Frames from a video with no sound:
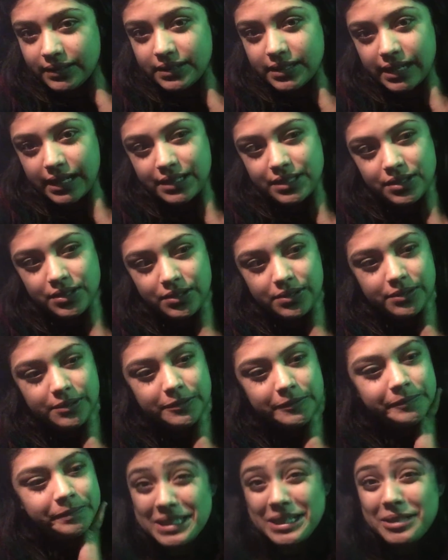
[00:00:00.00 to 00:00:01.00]

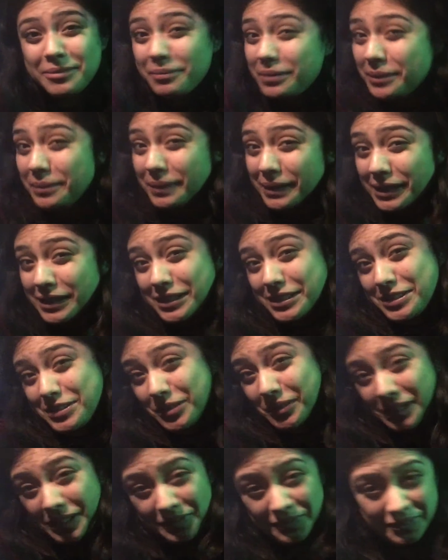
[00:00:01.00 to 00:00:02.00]
tattoo not prepared to
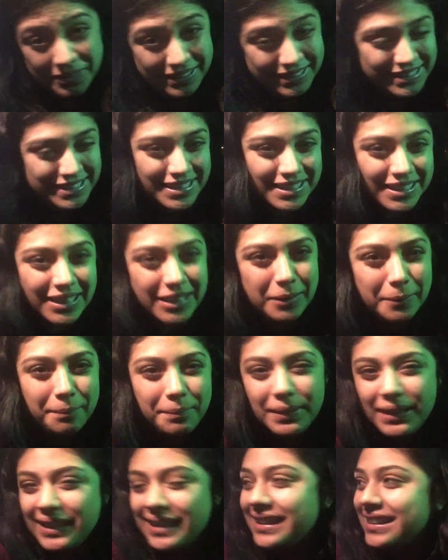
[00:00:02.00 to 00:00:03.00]
wait for this long
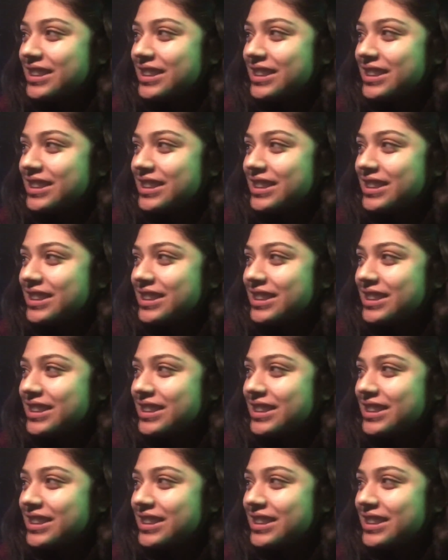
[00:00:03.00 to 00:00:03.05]
but